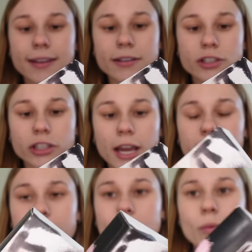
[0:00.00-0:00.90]
in
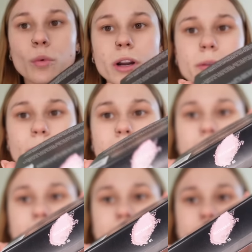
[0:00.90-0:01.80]
shade What a
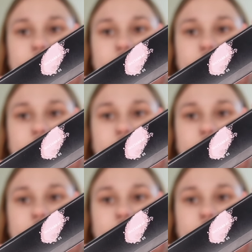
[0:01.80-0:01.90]
Brat.